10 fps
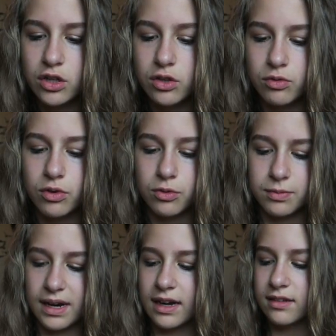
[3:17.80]
You're
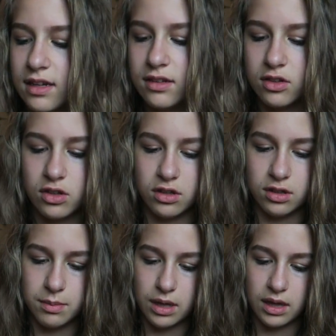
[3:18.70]
correct. It's good to be